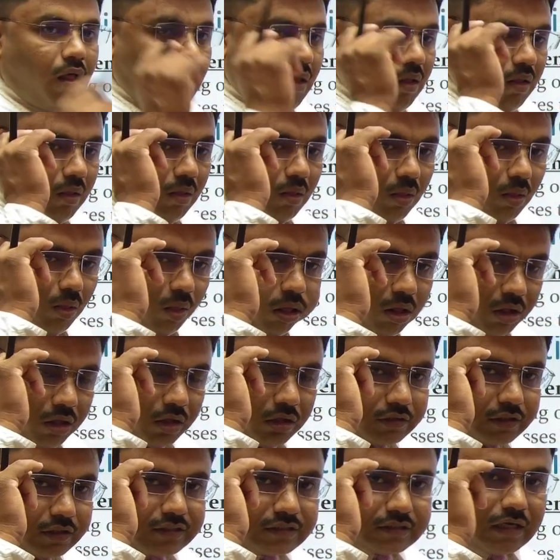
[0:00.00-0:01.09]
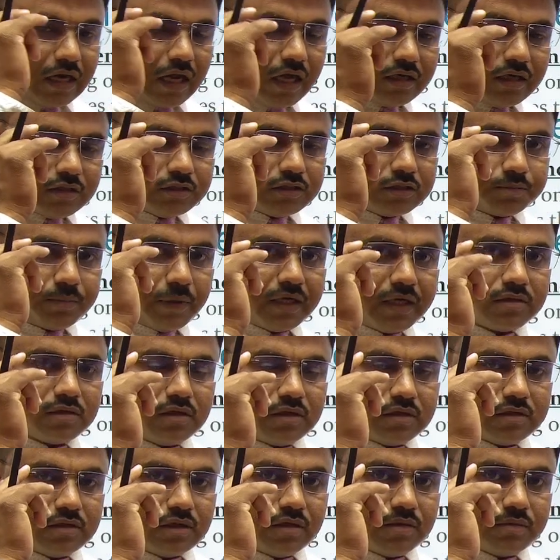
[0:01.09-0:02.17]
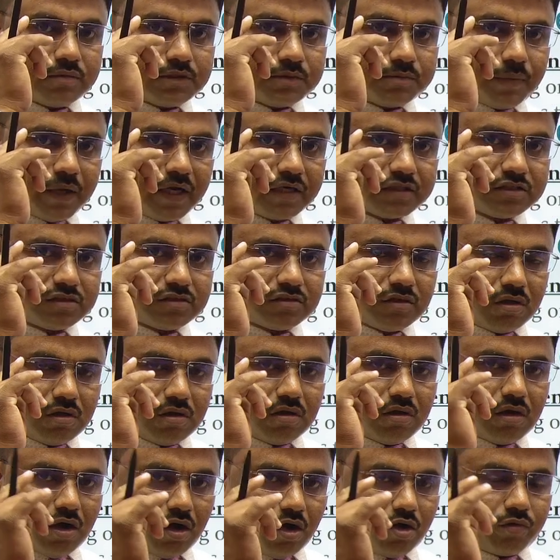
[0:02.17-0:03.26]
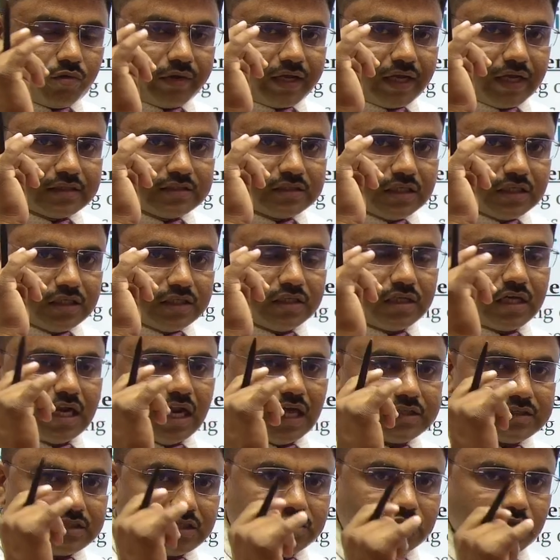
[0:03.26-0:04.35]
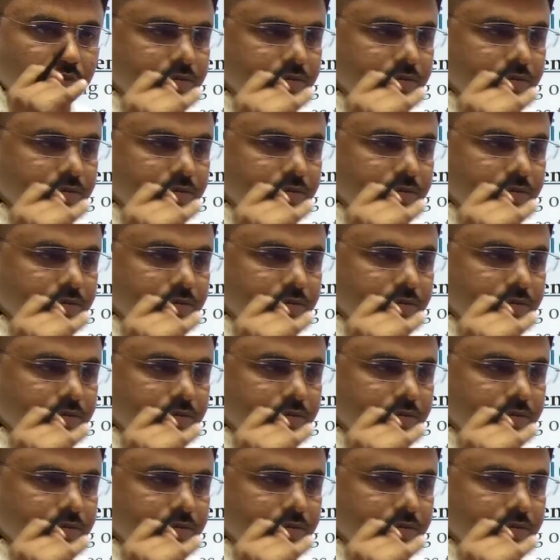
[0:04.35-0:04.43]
this glass the specs, or we can say the glasses of